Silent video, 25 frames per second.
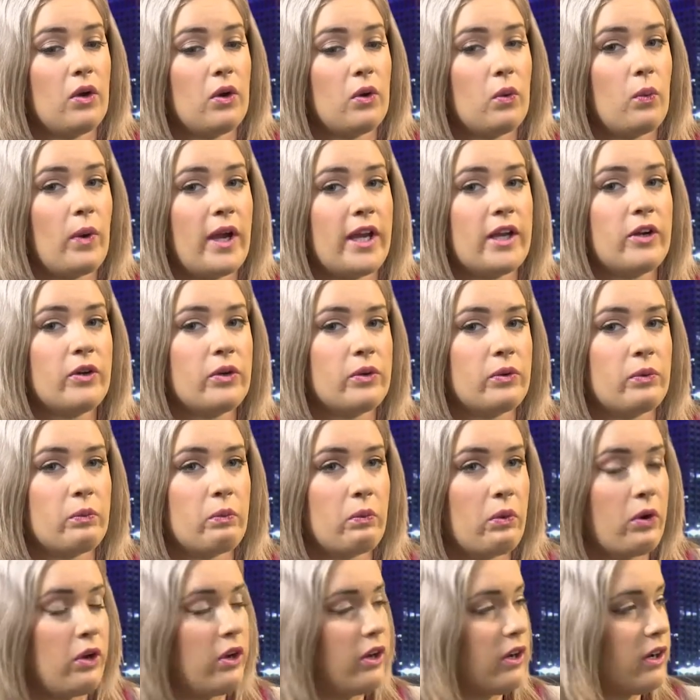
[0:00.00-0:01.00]
we couldn't
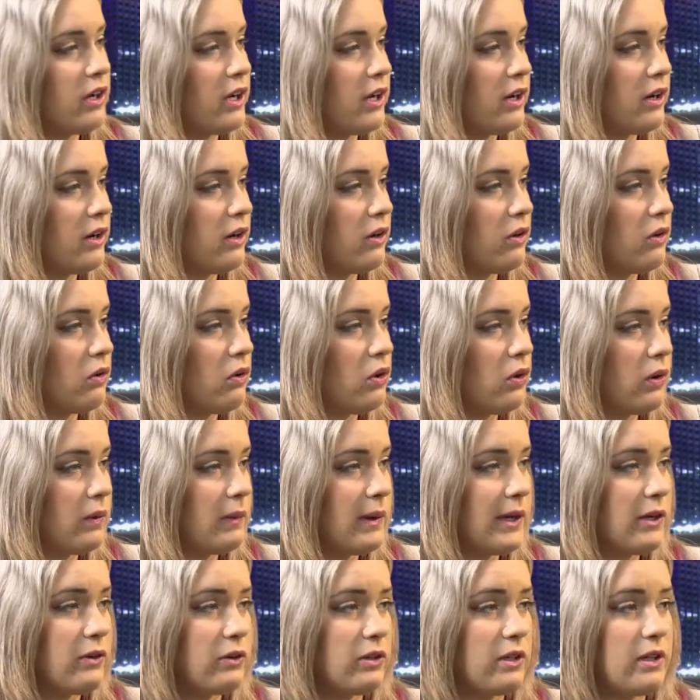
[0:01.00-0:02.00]
work or
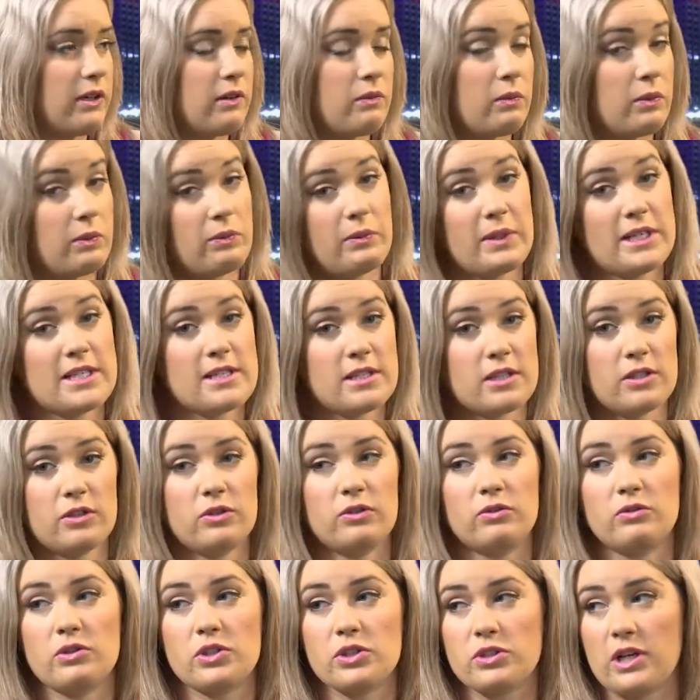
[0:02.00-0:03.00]
we
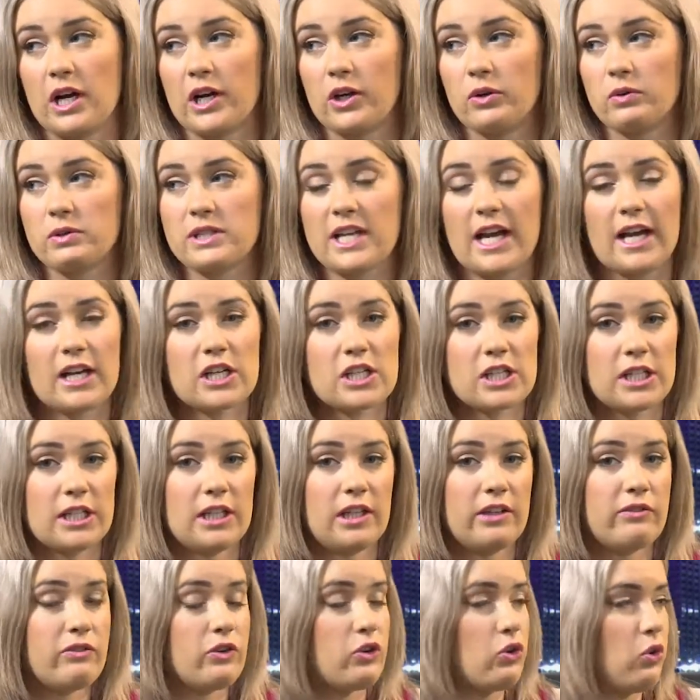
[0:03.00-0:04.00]
still struggle to actually
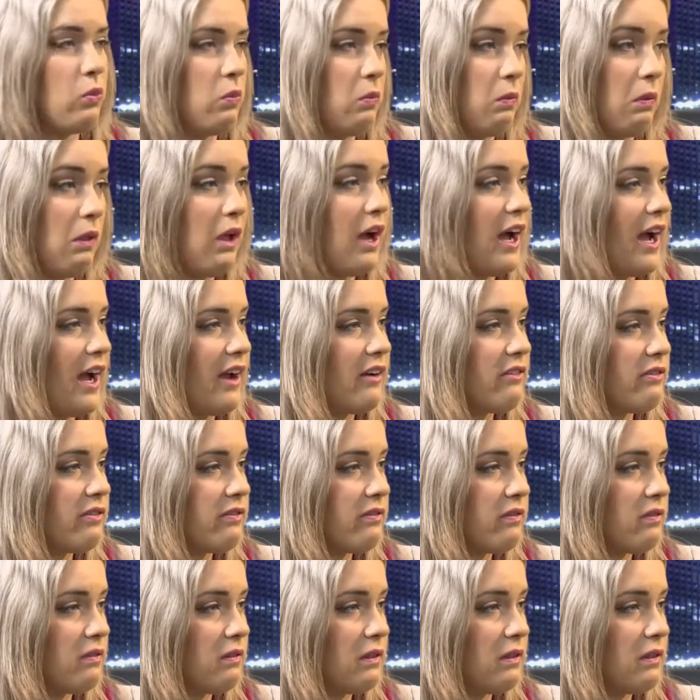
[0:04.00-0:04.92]
live a normal life.